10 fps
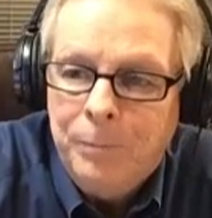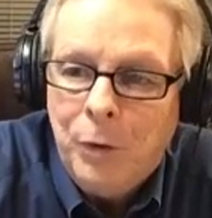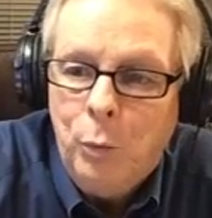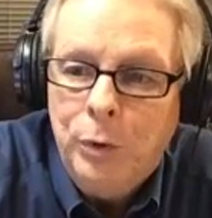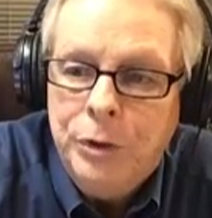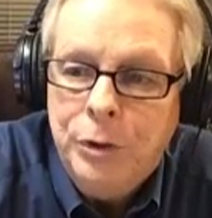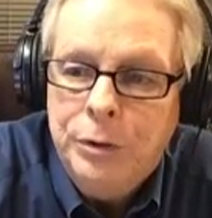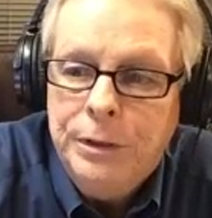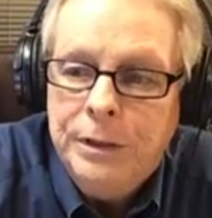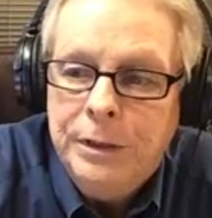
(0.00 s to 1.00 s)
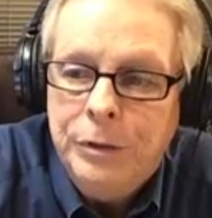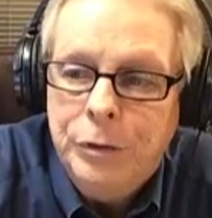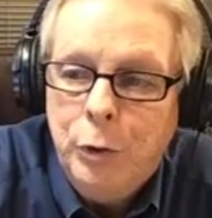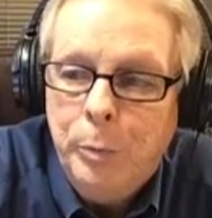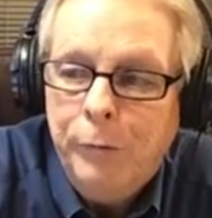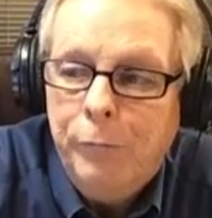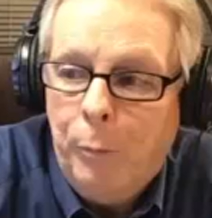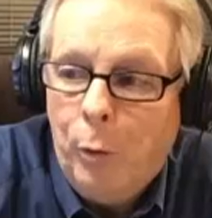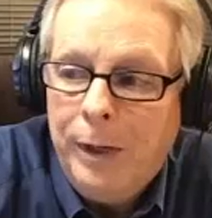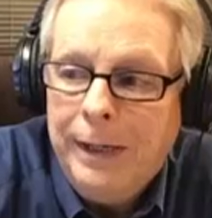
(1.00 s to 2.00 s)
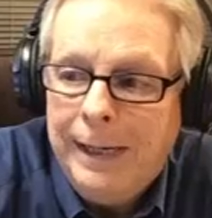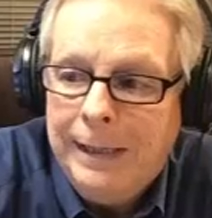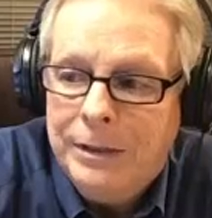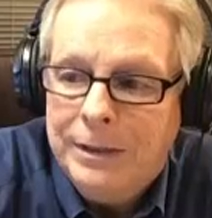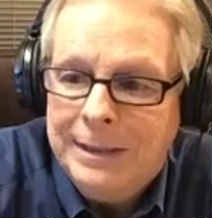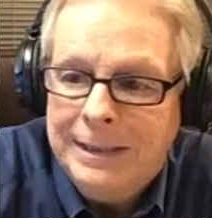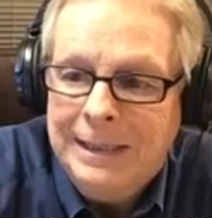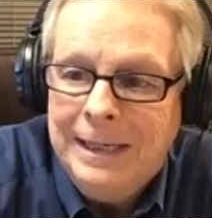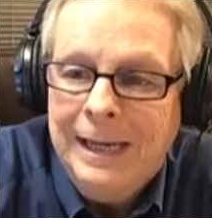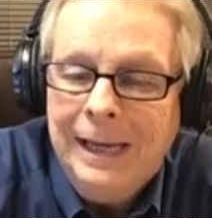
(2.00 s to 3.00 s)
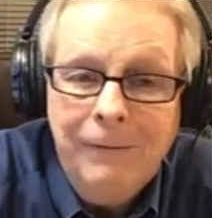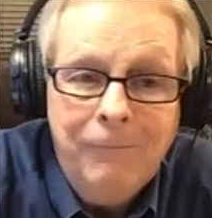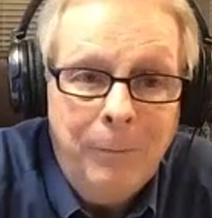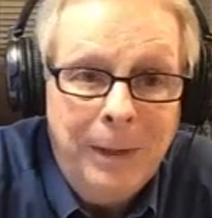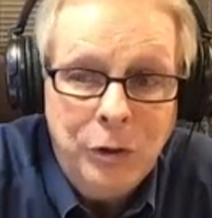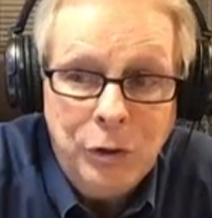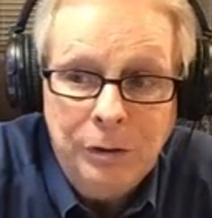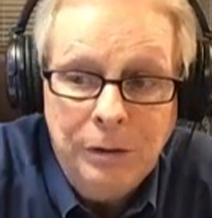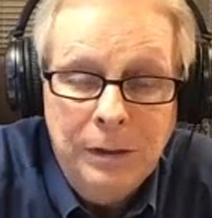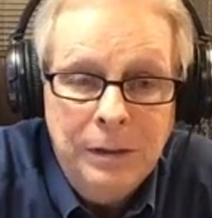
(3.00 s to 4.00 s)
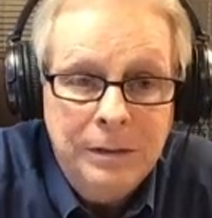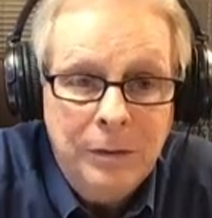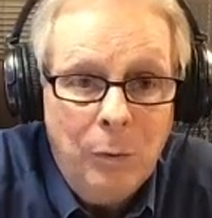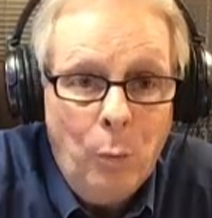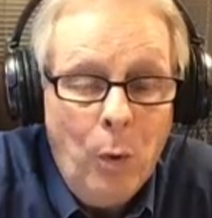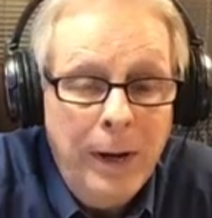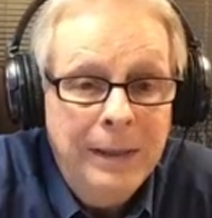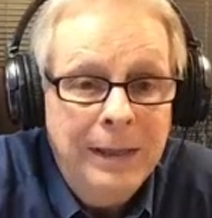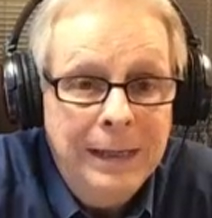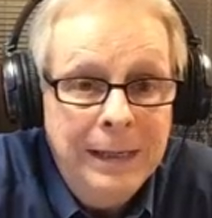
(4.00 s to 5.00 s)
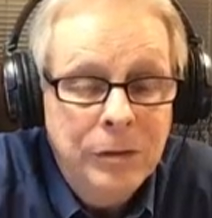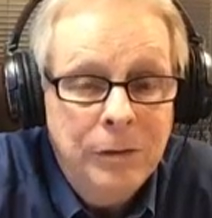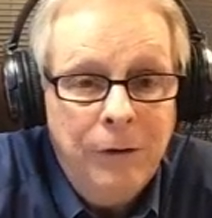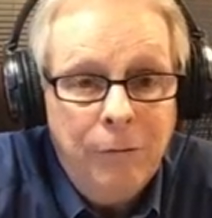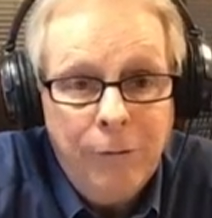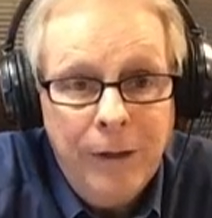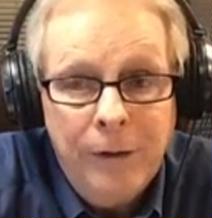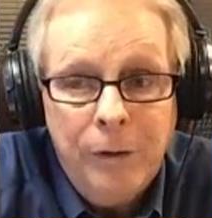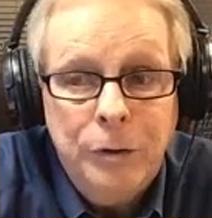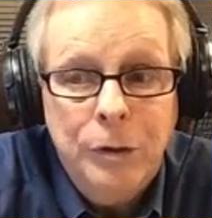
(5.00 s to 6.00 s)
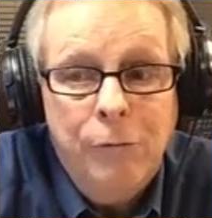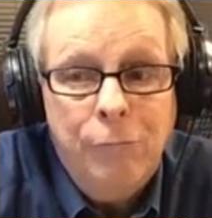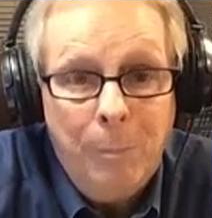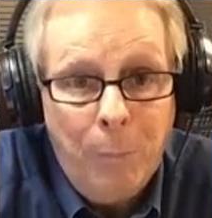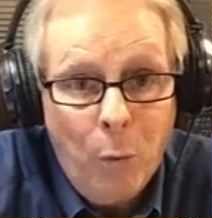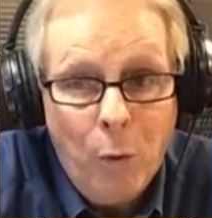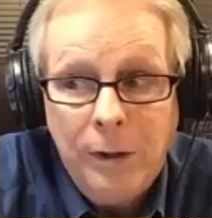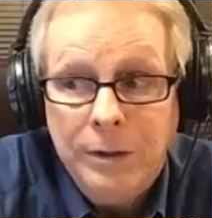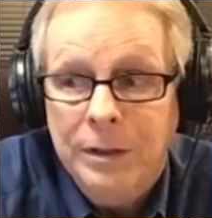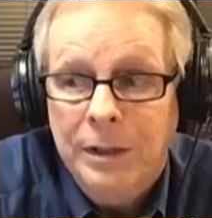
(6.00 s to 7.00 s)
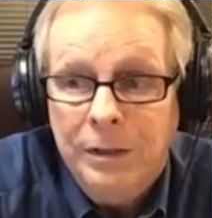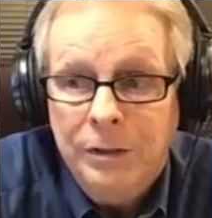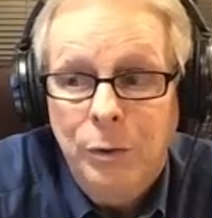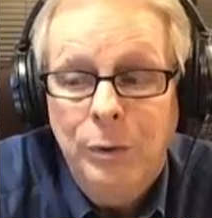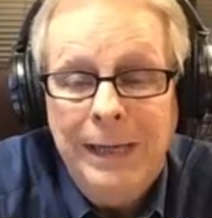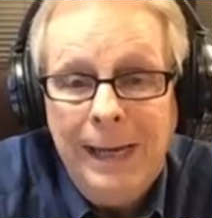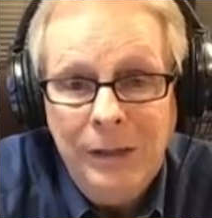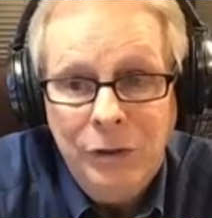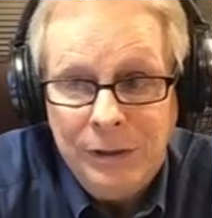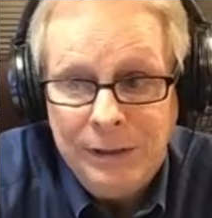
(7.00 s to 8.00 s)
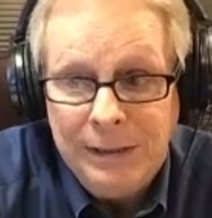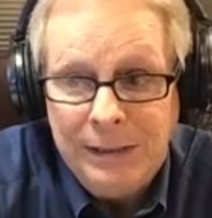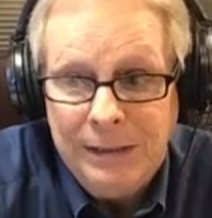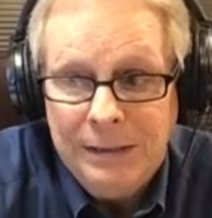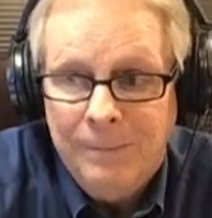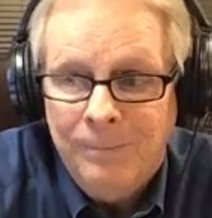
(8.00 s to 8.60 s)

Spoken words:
which uses consumer reporting agency information, so the way that each of the creditors reports to the agencies,